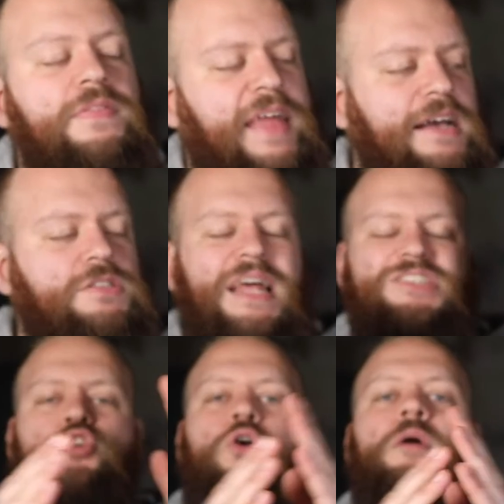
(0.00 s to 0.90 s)
Next,
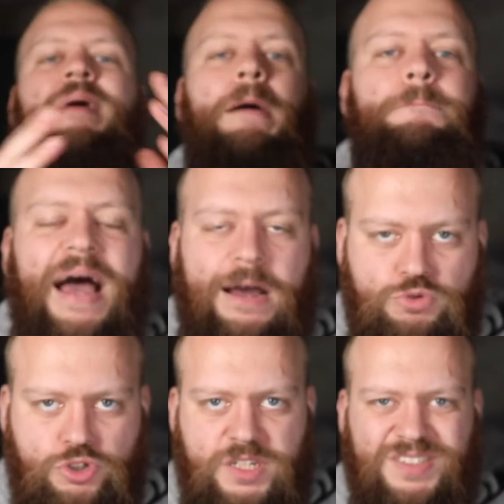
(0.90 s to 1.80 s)
let's talk about
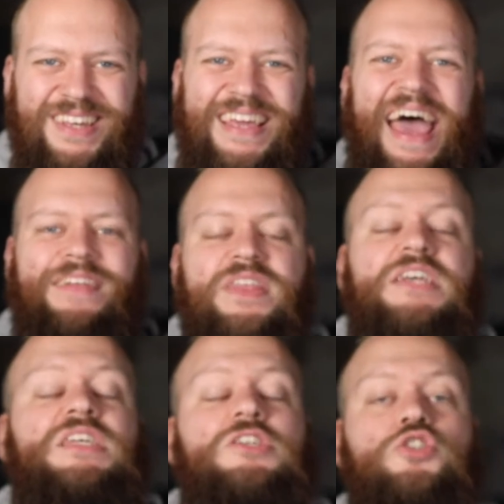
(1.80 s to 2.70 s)
boundaries. Again,
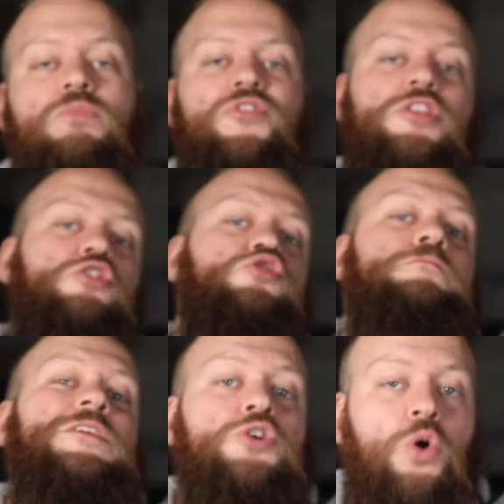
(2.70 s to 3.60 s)
this is something that you should
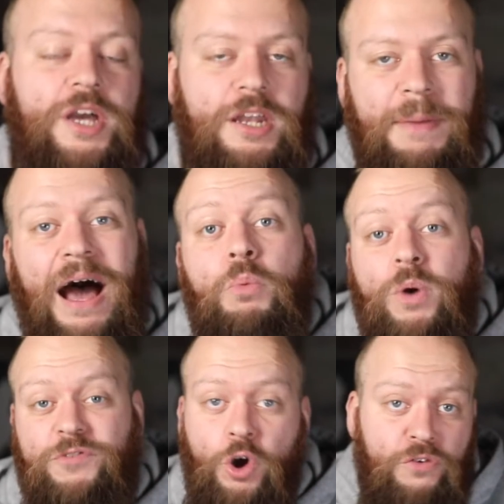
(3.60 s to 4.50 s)
be talking about
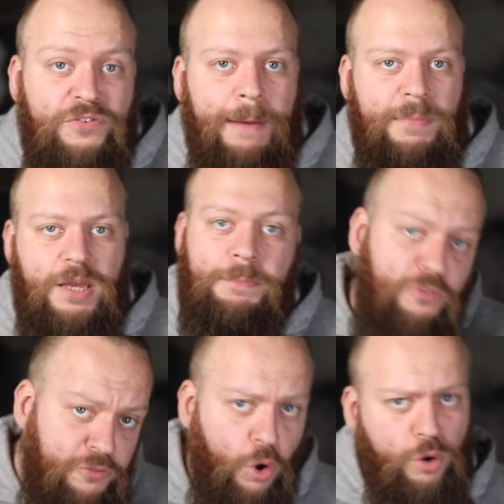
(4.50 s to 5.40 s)
with your family
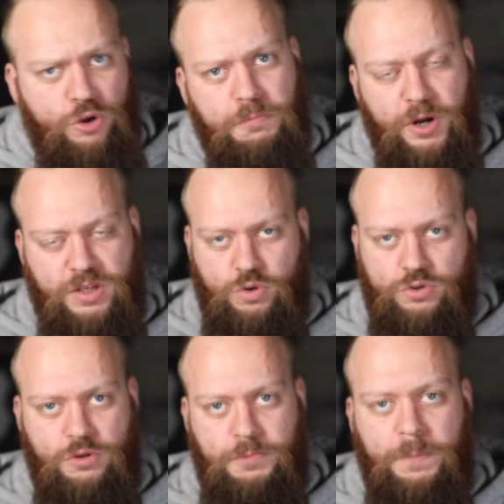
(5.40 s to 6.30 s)
before you bring your
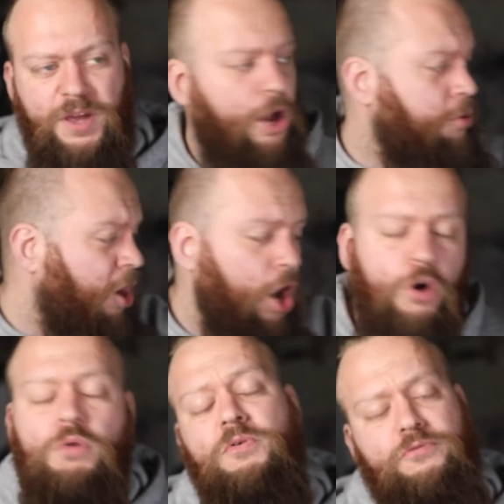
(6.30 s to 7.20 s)
new puppy home,
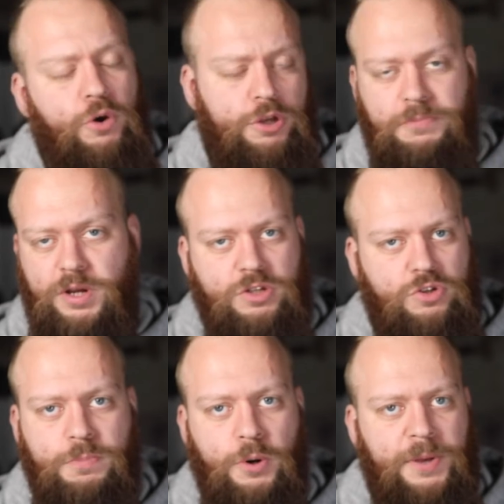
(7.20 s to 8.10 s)
long before you bring your
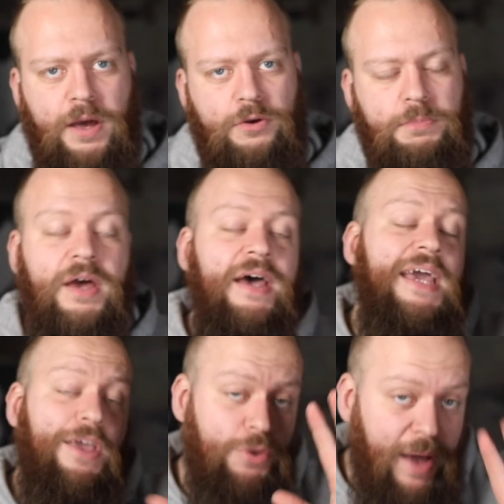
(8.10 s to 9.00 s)
new puppy home.
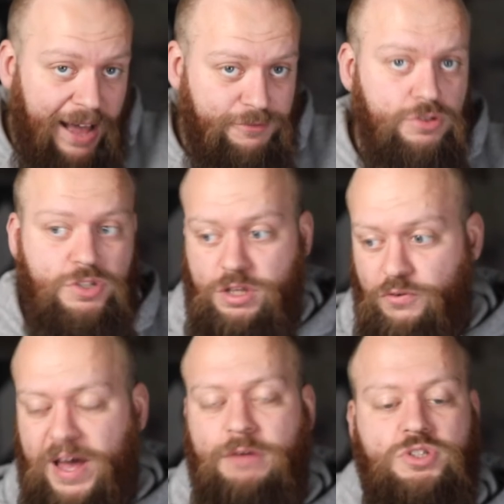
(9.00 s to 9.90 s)
If you haven't and you
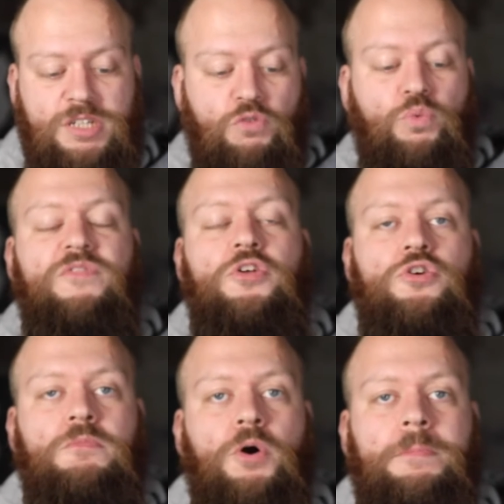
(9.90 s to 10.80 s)
found yourself with a
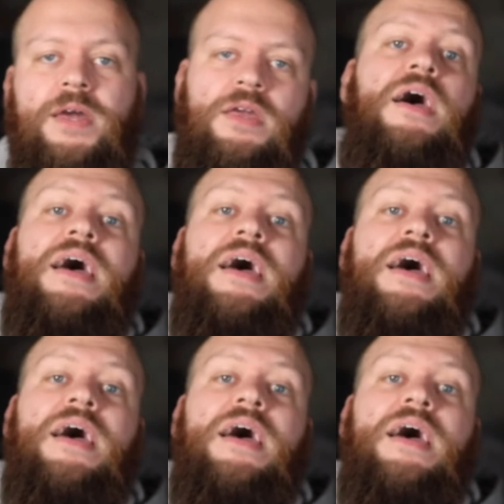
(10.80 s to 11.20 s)
new puppy,